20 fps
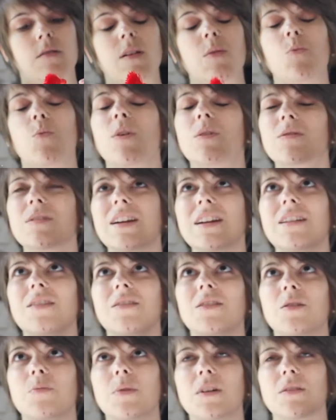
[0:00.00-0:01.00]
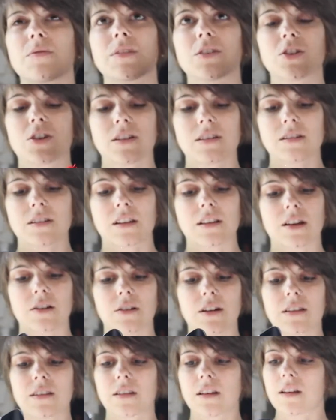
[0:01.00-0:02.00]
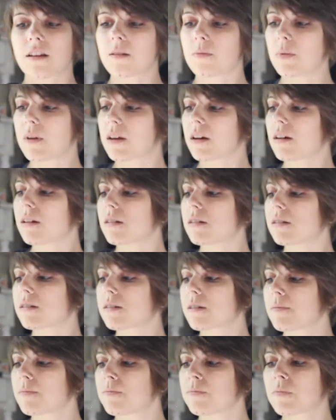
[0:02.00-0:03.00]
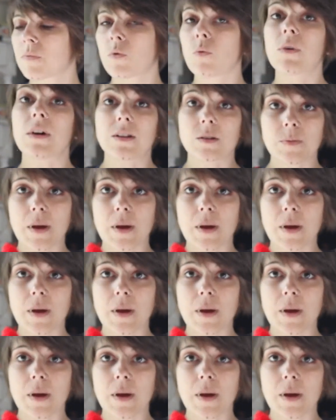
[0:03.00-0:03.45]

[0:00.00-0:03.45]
will need a little bit of adjusting though, I think, because when it's